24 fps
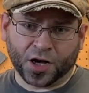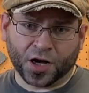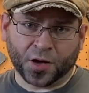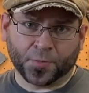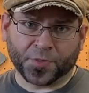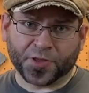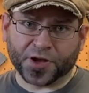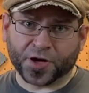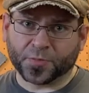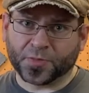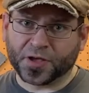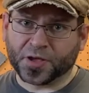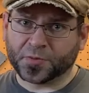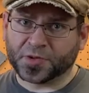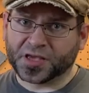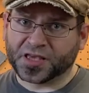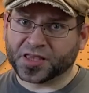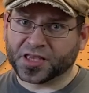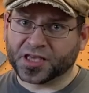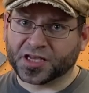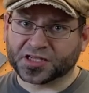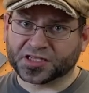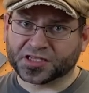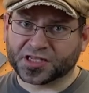There may be
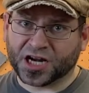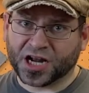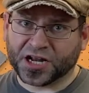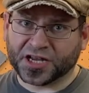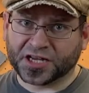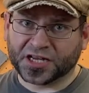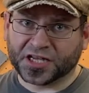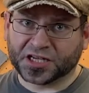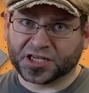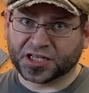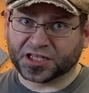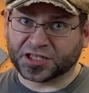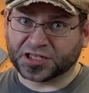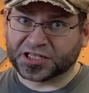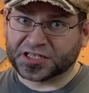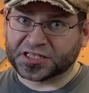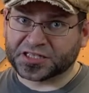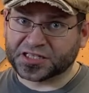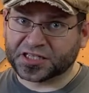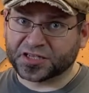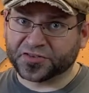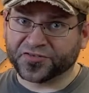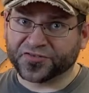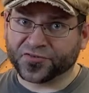things that I need to
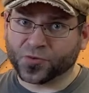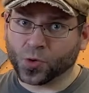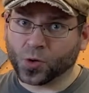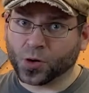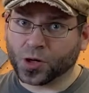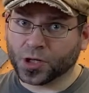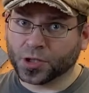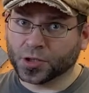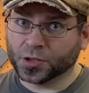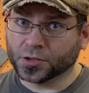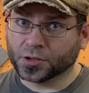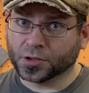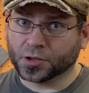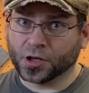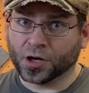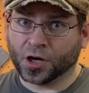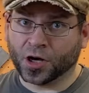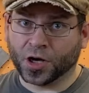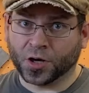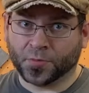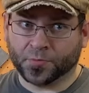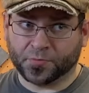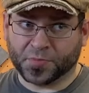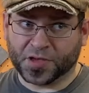listen for.
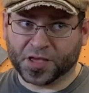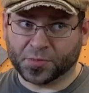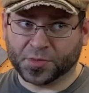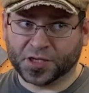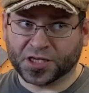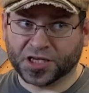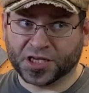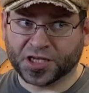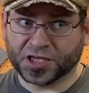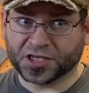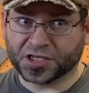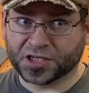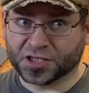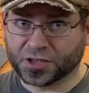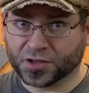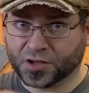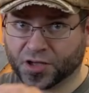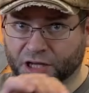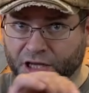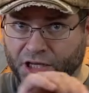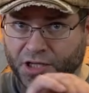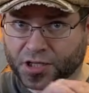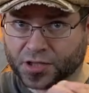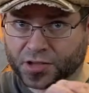Maybe need
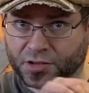to